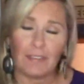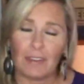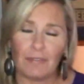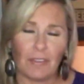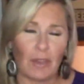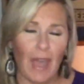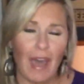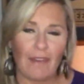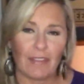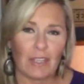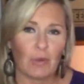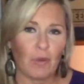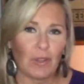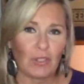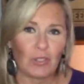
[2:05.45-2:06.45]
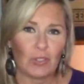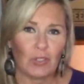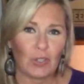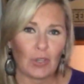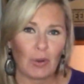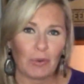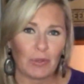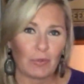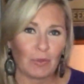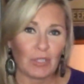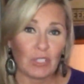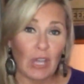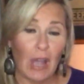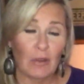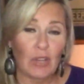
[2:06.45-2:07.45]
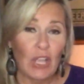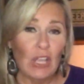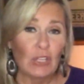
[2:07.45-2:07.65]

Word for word: And if you have any questions, you can always reach reach out